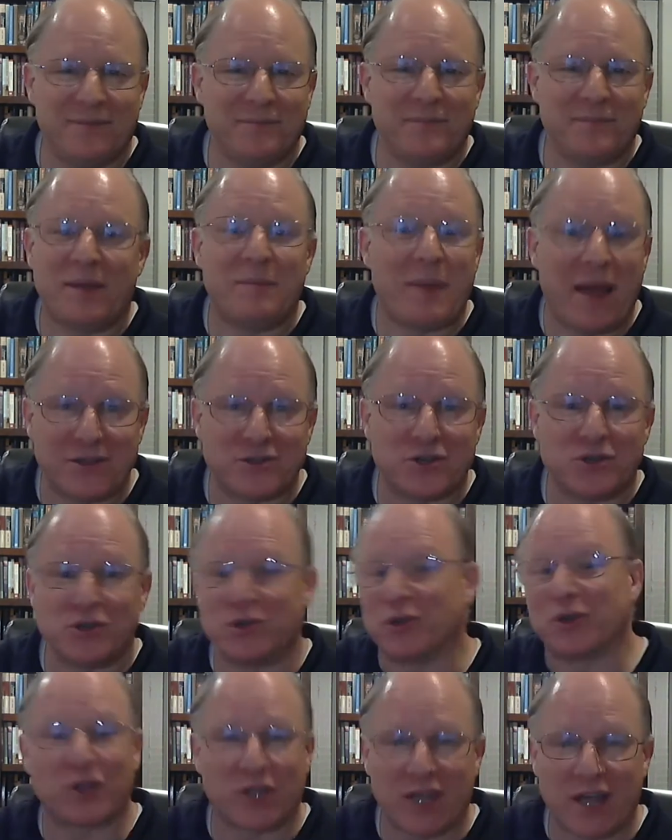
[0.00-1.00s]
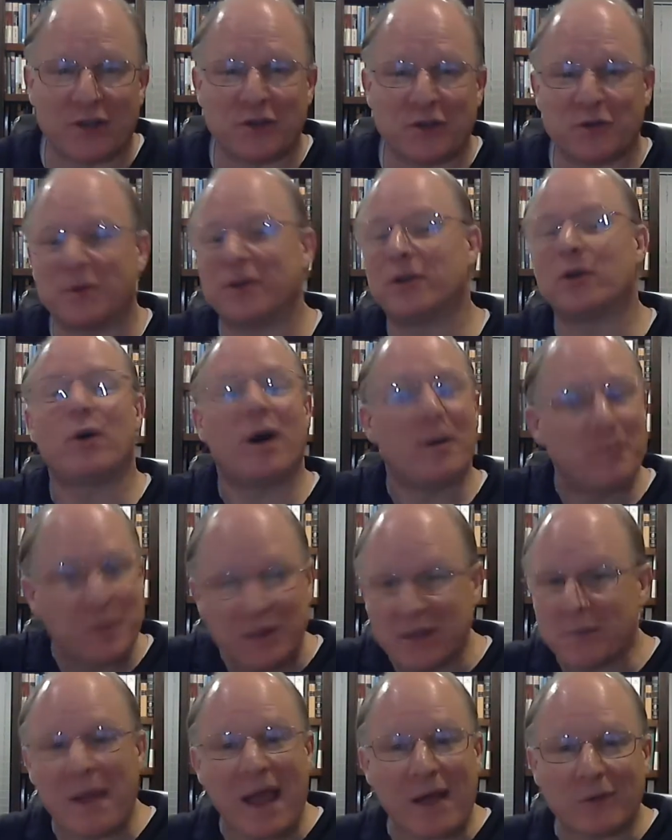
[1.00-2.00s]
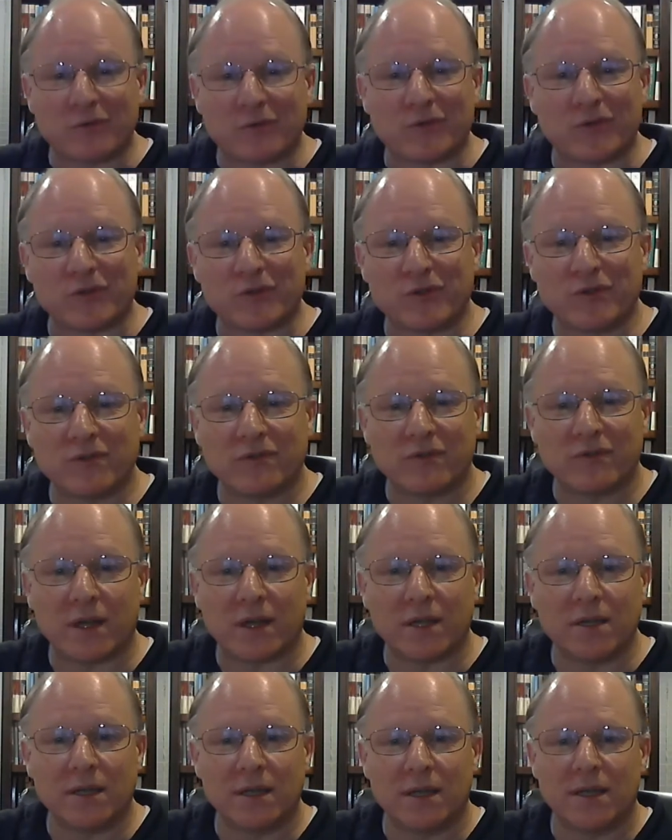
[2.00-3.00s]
Imagine you're looking out your window up at the mountains, right?